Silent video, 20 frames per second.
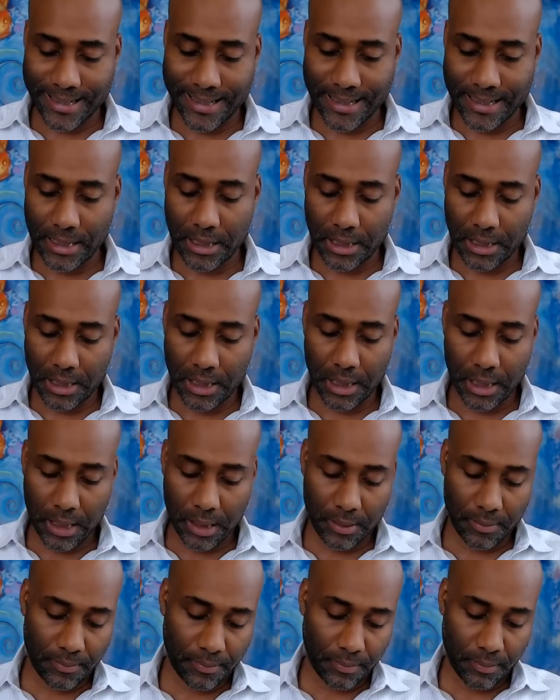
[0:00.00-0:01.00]

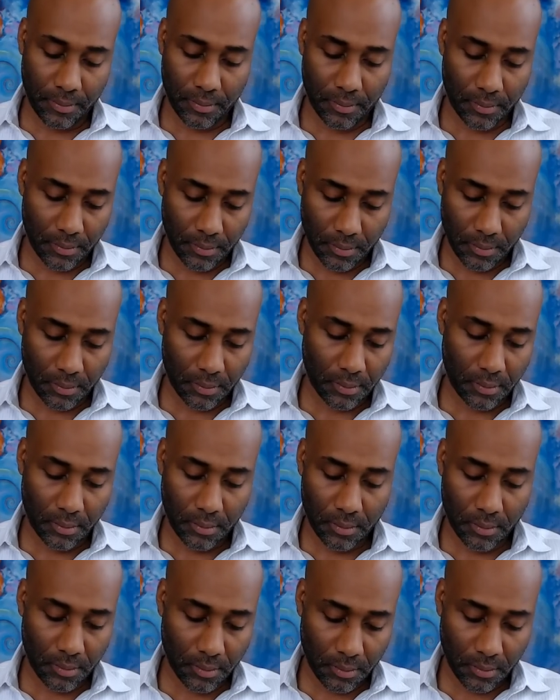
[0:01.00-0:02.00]

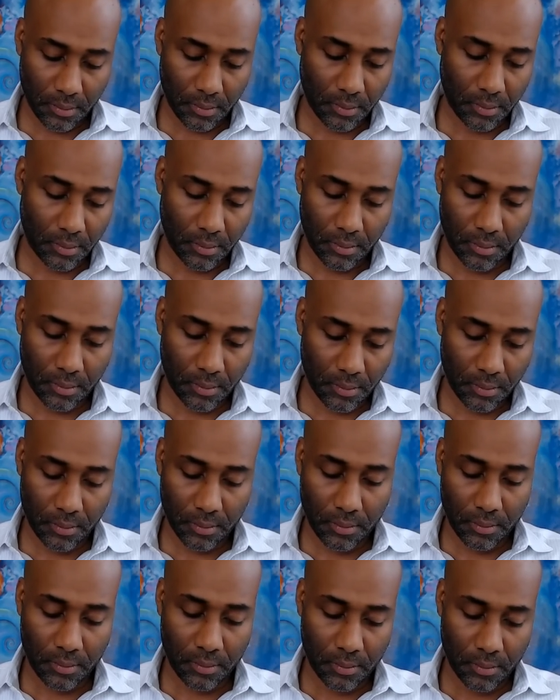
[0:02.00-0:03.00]

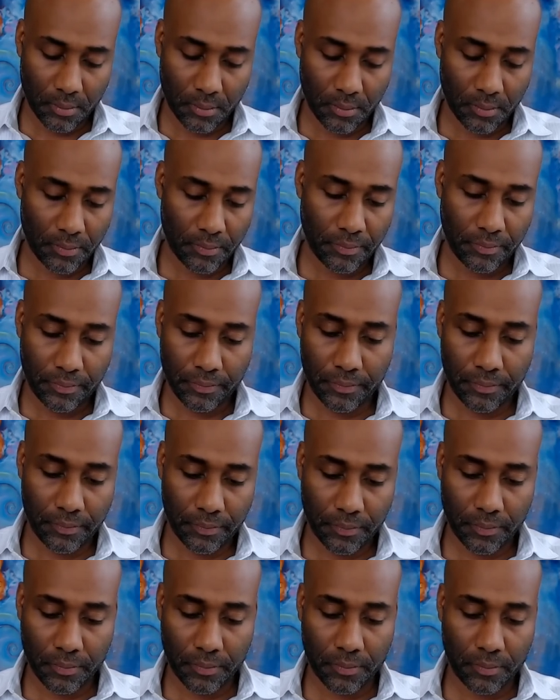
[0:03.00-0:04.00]

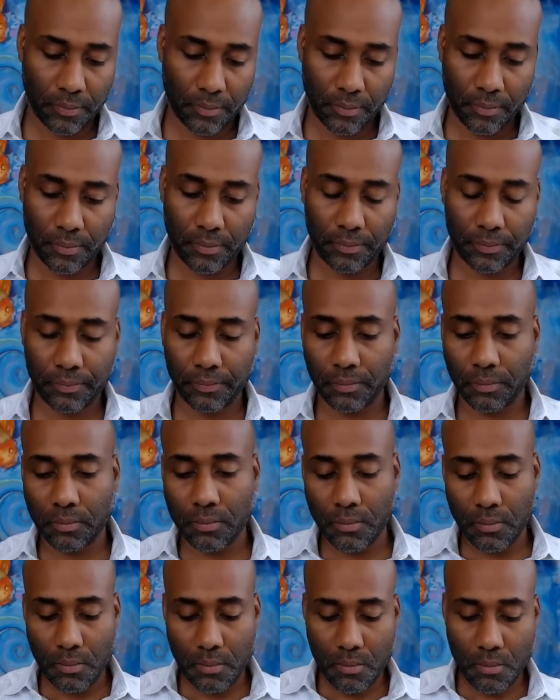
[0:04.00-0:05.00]

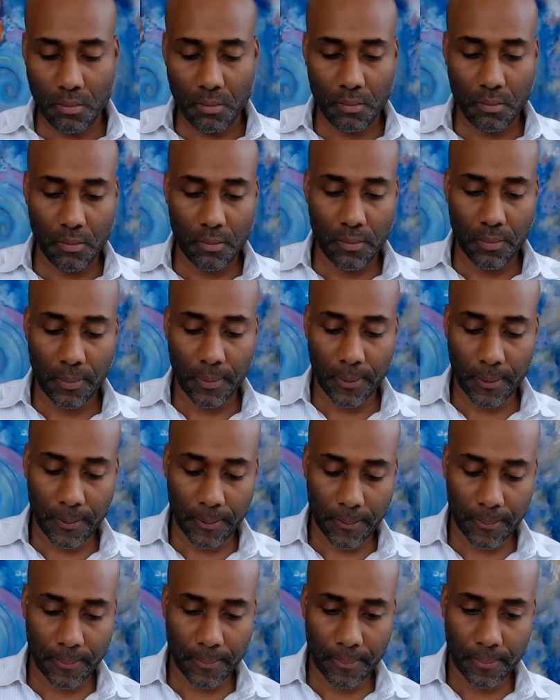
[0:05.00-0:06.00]

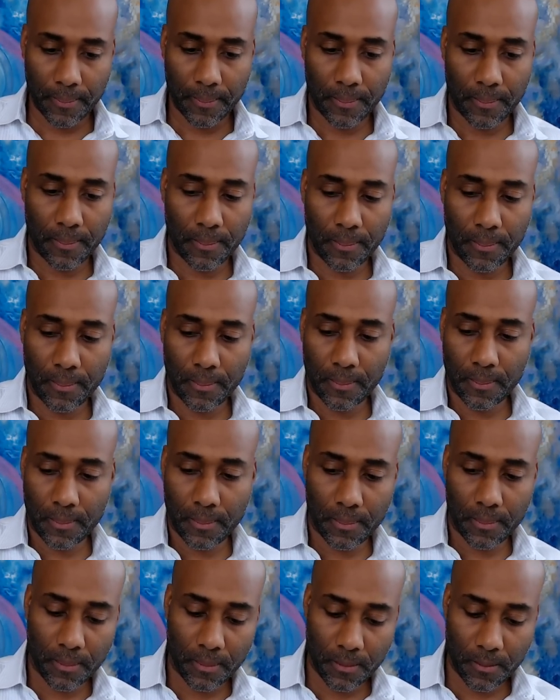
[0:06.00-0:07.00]

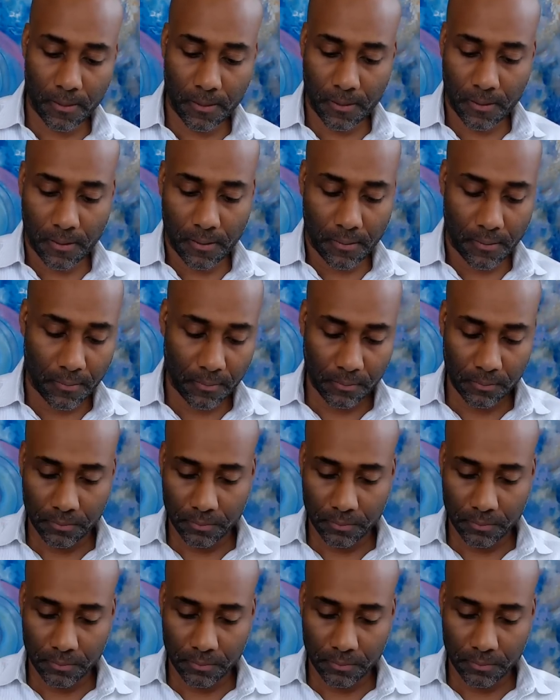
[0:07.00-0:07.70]
[no speech]